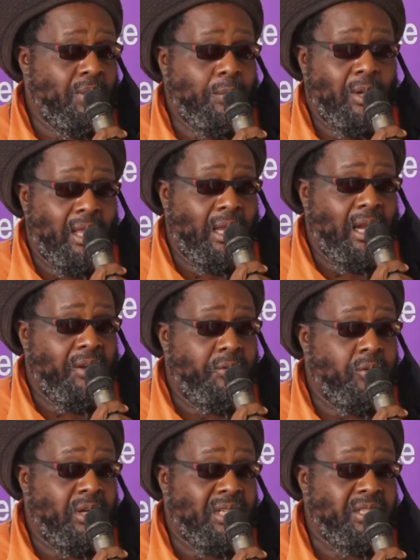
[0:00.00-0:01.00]
people like
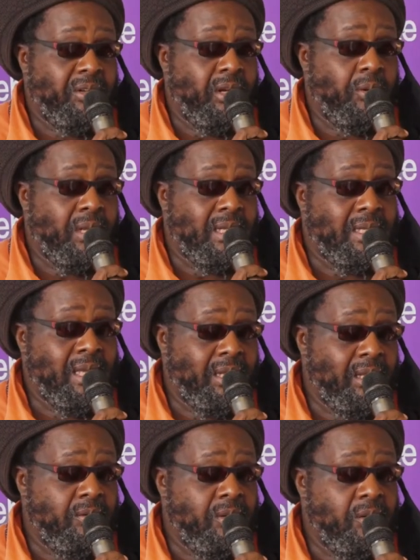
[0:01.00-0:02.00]
Andrew Gasira, when he
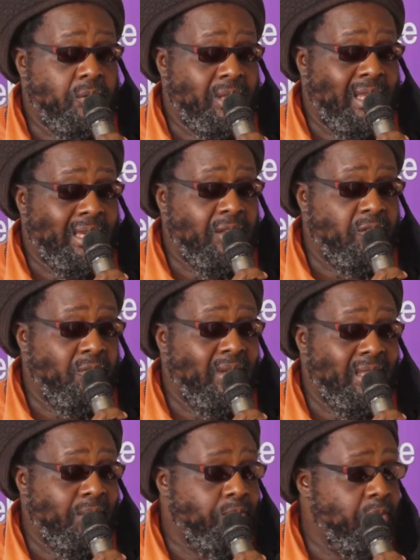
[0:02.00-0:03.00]
started, you know, with Lucky Dube, that